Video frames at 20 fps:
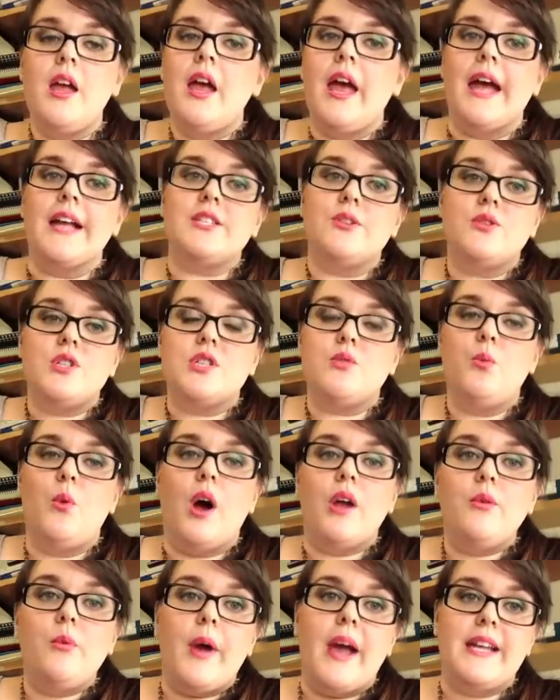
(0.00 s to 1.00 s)
And so just
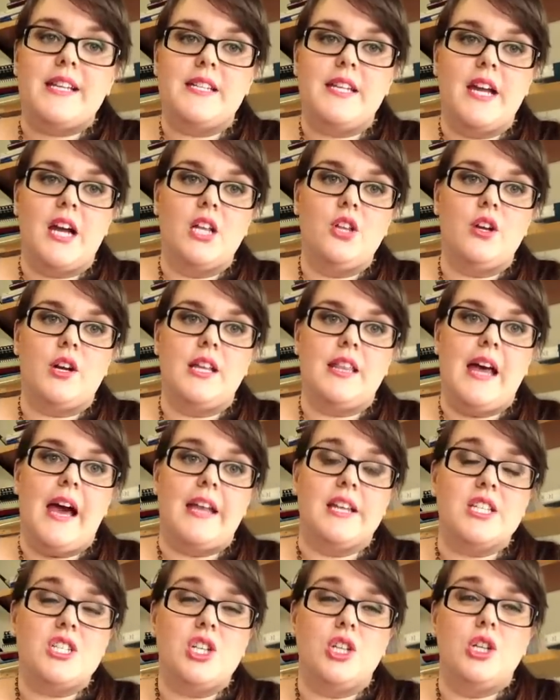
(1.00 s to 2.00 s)
one way to take a look at
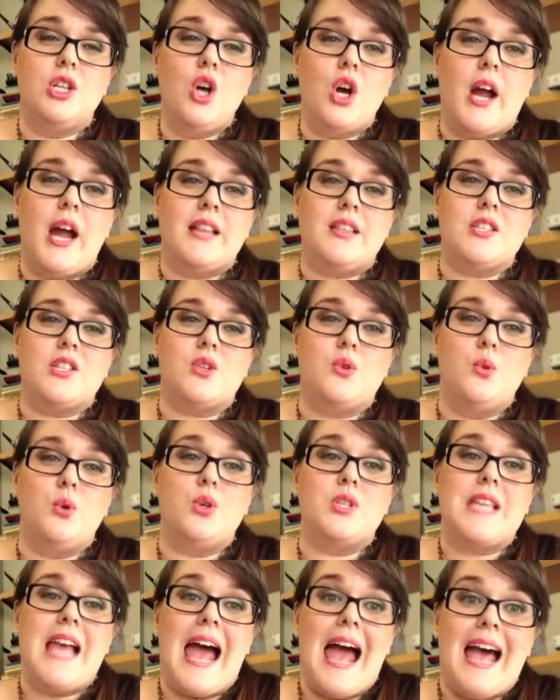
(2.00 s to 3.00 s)
that is to look at the
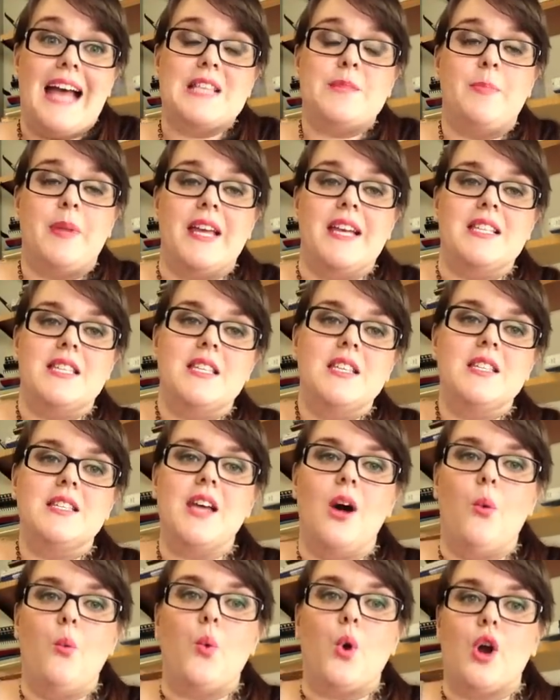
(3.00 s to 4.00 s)
schools as places
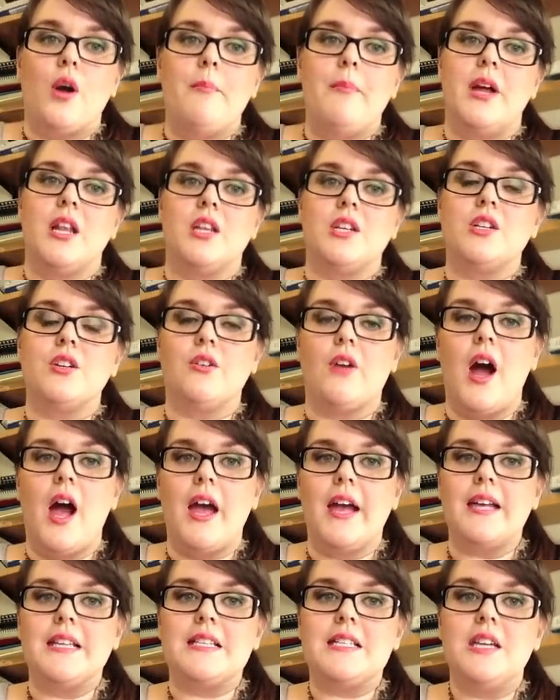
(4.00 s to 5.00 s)
that were
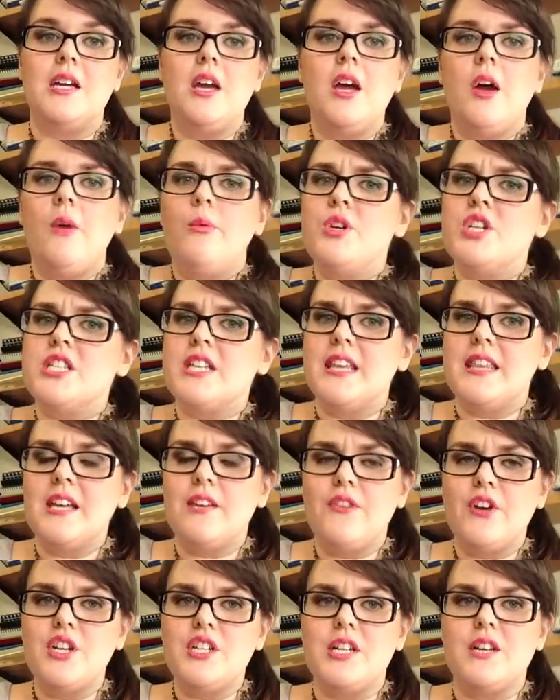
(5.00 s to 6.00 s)
militarized, which is, I
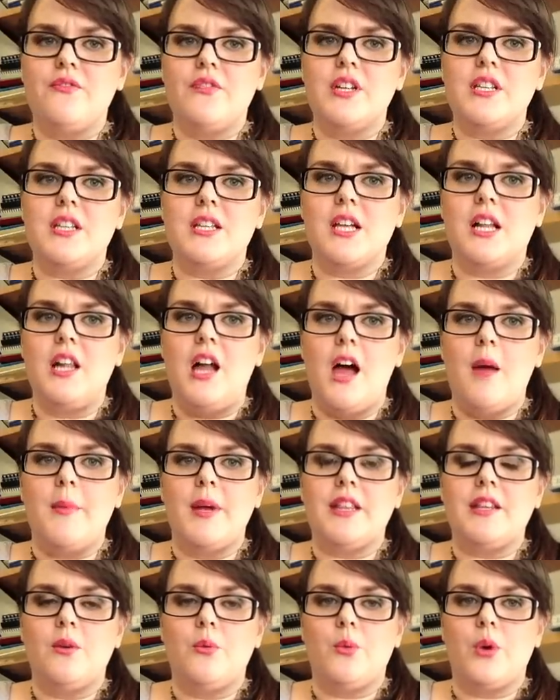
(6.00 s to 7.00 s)
think, very different than the
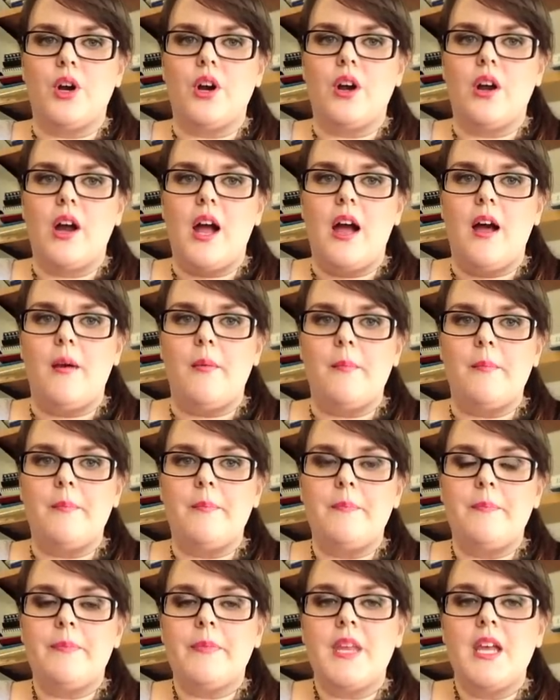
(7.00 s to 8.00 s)
climate that we're
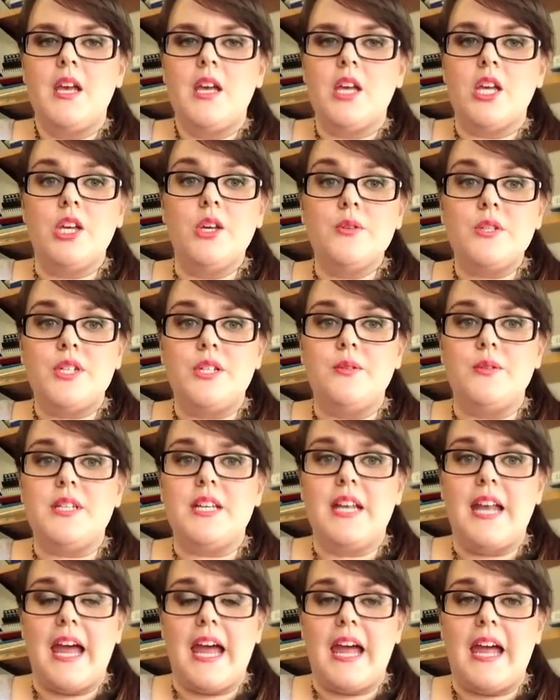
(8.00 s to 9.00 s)
used to
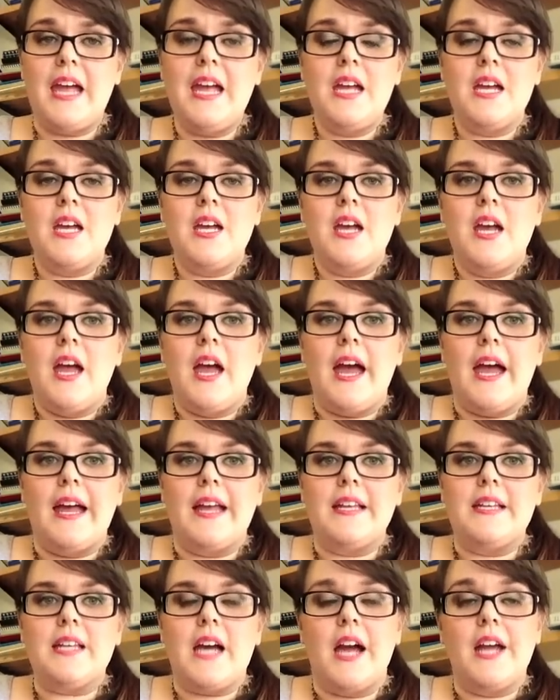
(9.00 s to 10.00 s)
today.
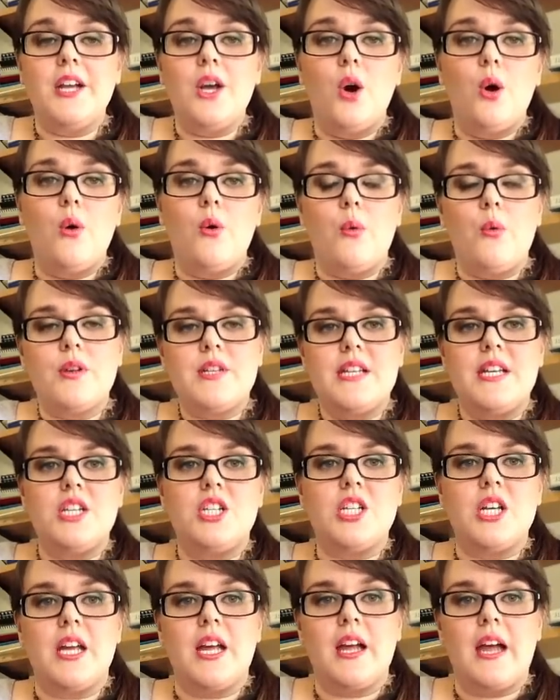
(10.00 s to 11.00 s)
And I know
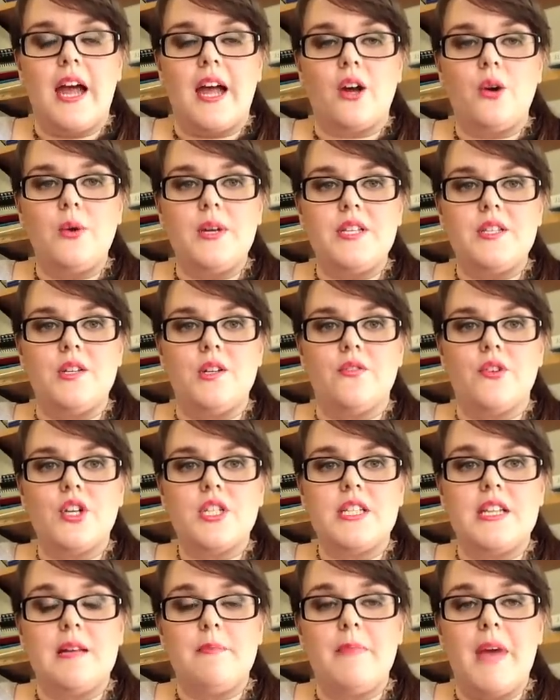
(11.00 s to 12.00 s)
teaching at Queen's
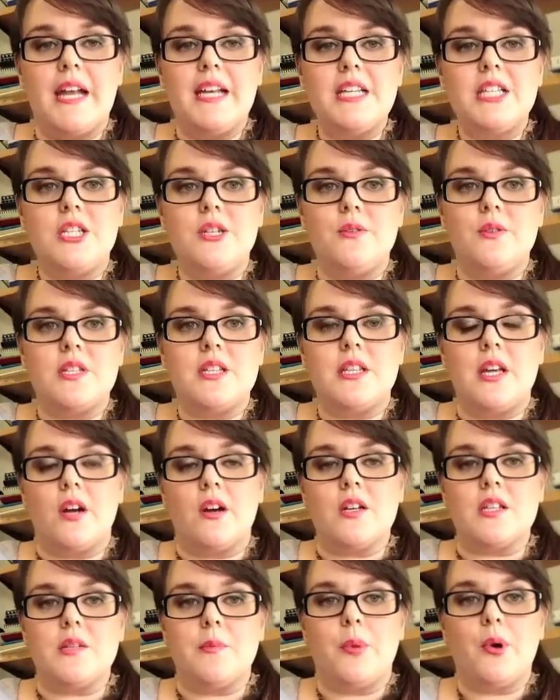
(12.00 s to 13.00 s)
University, many students there
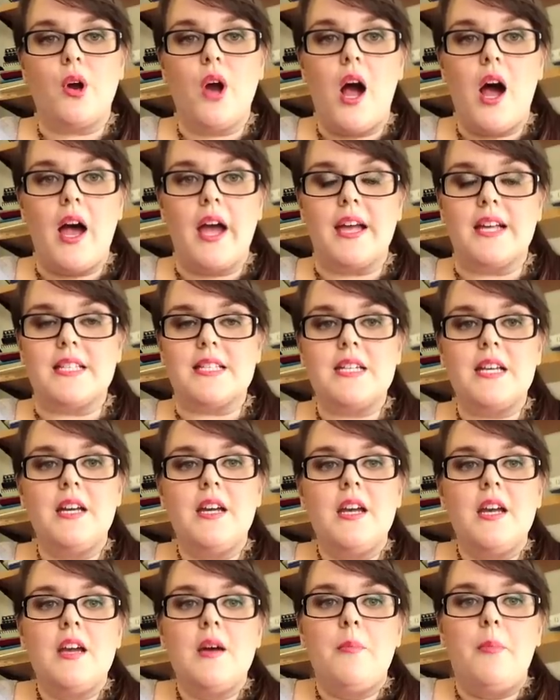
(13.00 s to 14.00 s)
are surprised
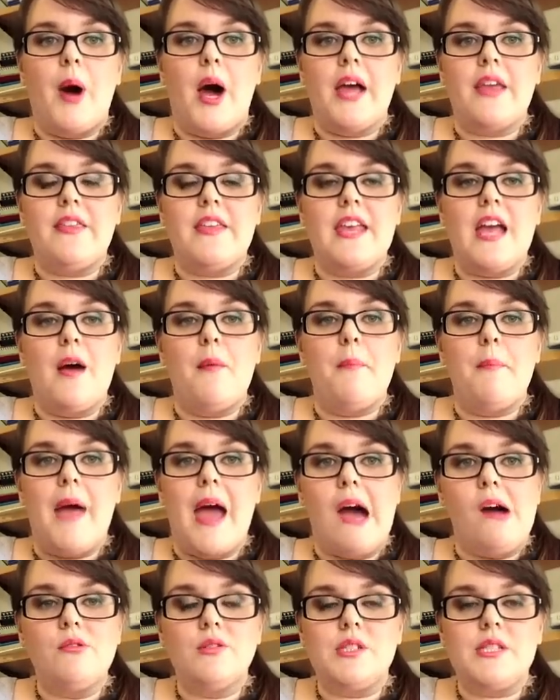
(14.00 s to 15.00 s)
by the
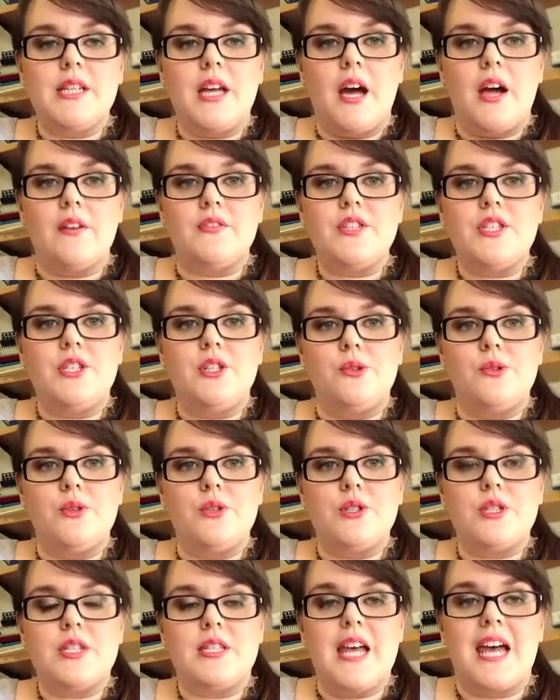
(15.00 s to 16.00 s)
amount of
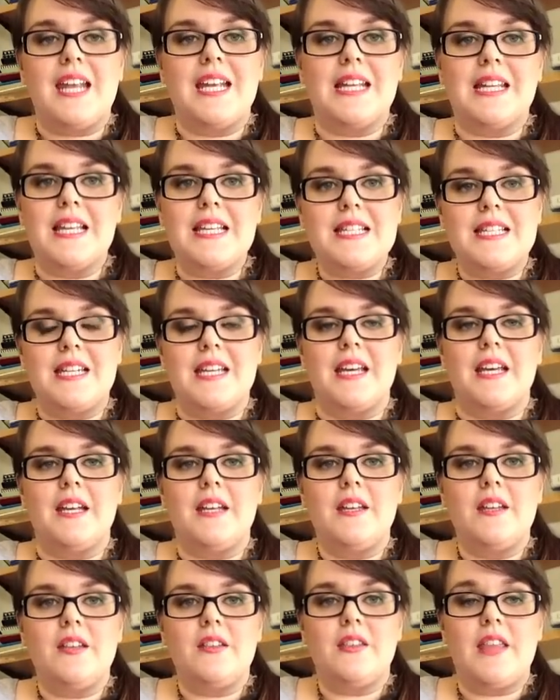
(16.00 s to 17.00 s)
students that
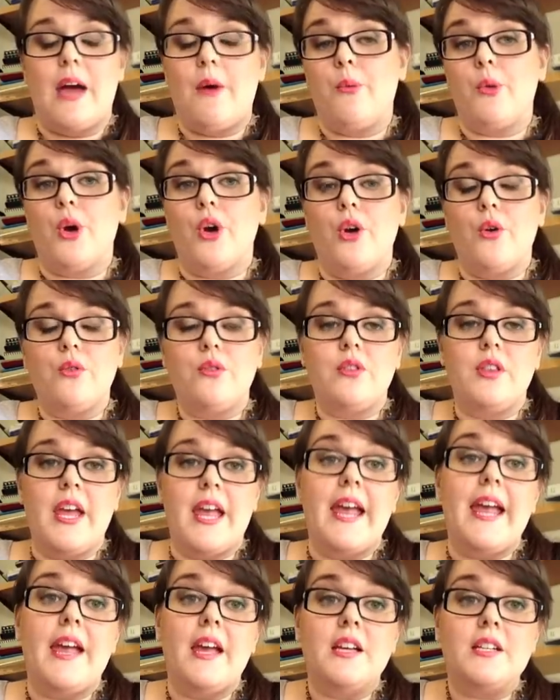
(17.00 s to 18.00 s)
enlisted that
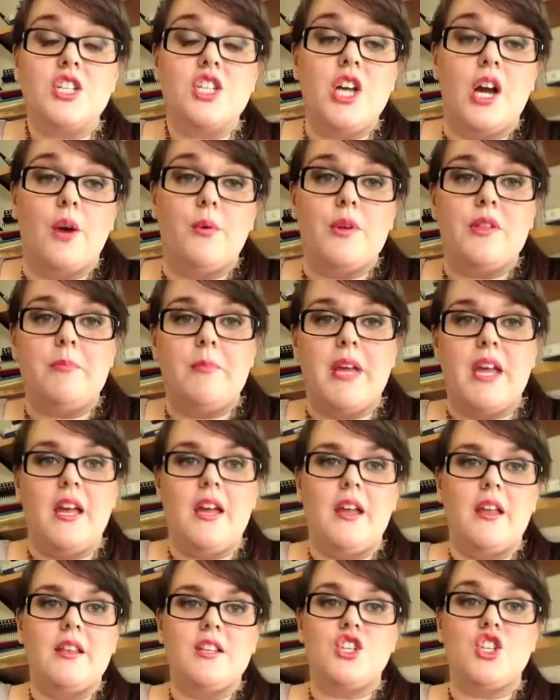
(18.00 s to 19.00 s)
they share with
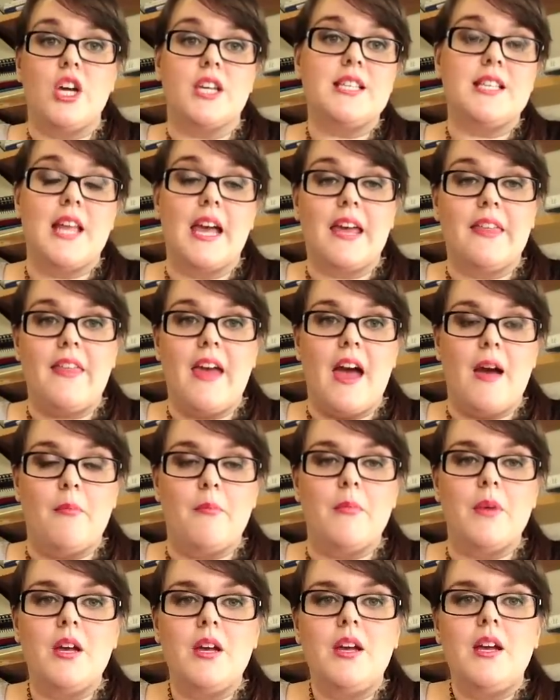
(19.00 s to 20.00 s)
me just like
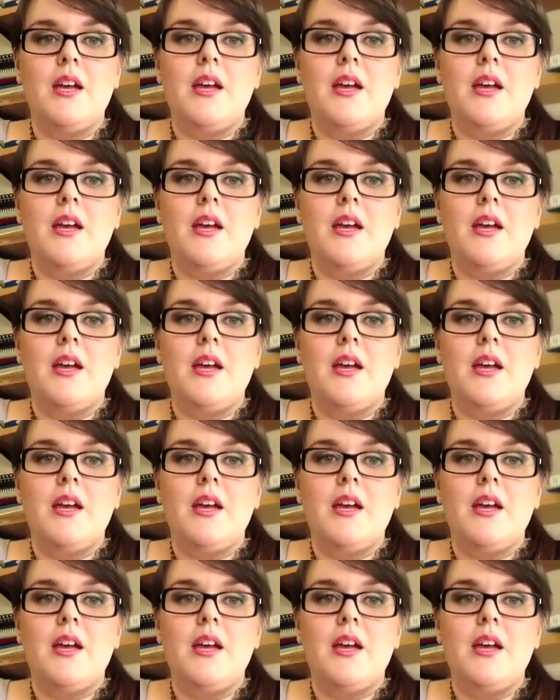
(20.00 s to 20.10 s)
them.